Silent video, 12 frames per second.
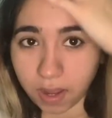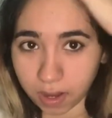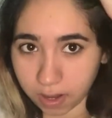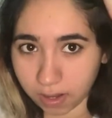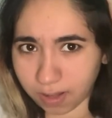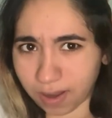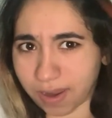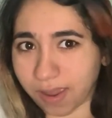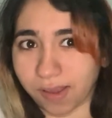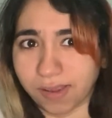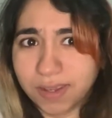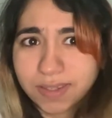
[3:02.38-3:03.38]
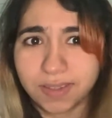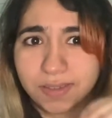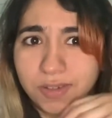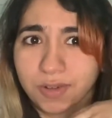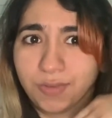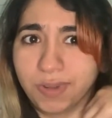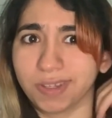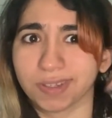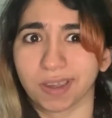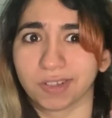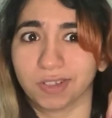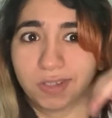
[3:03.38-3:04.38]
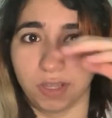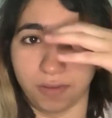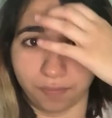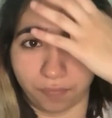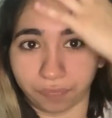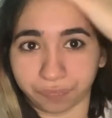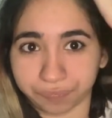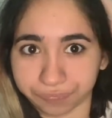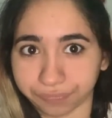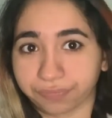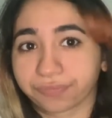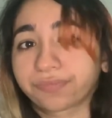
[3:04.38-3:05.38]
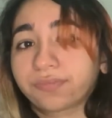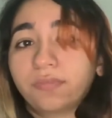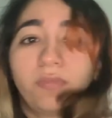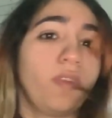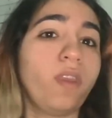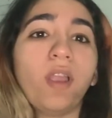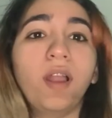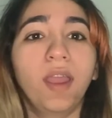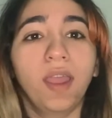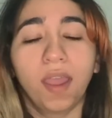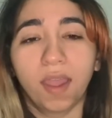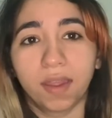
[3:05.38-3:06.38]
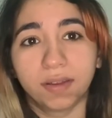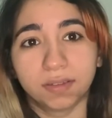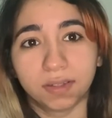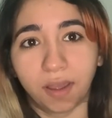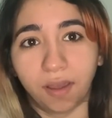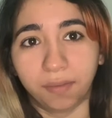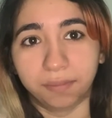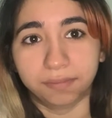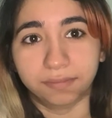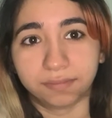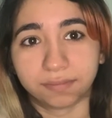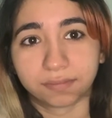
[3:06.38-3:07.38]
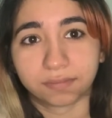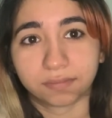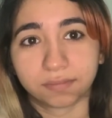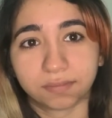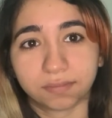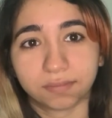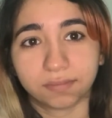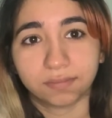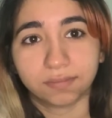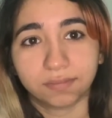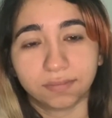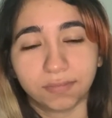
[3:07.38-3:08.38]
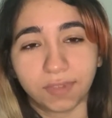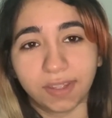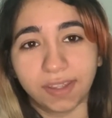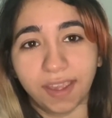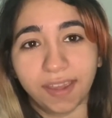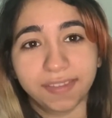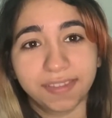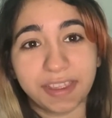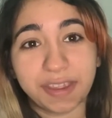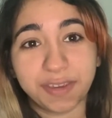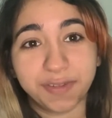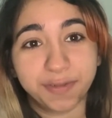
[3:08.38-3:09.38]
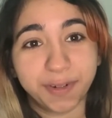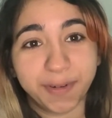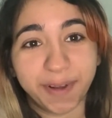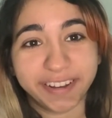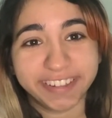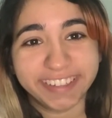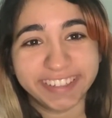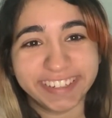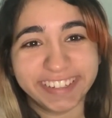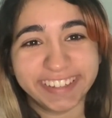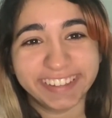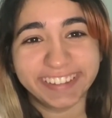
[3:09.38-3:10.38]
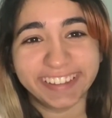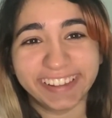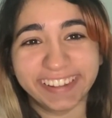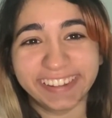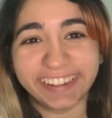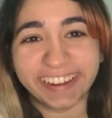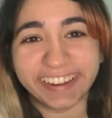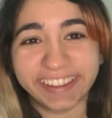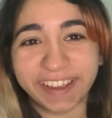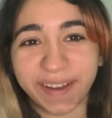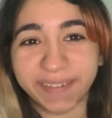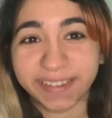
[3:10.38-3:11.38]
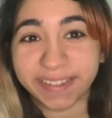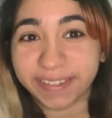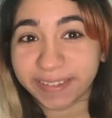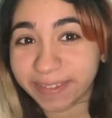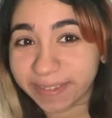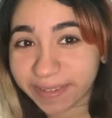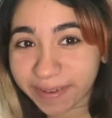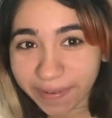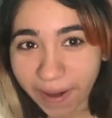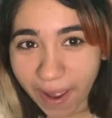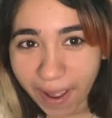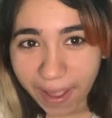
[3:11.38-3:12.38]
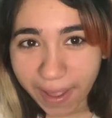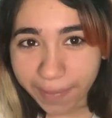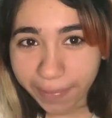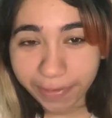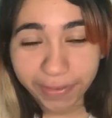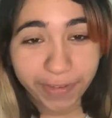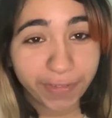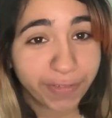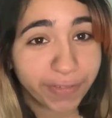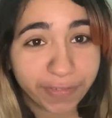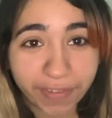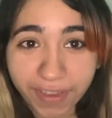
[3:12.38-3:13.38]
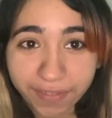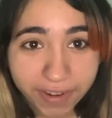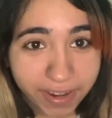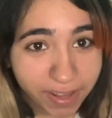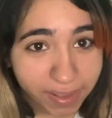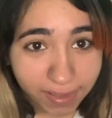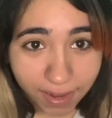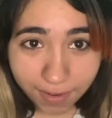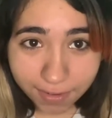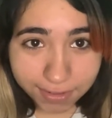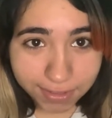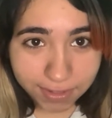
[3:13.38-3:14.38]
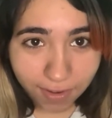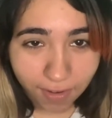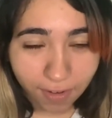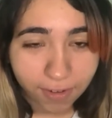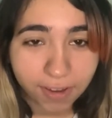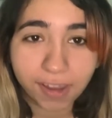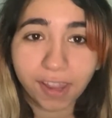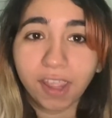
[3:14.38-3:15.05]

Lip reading: in like less than 2 weeks, actually. And yeah, thank you for watching. Like, comment, subscribe. What's your favorite Clairo song?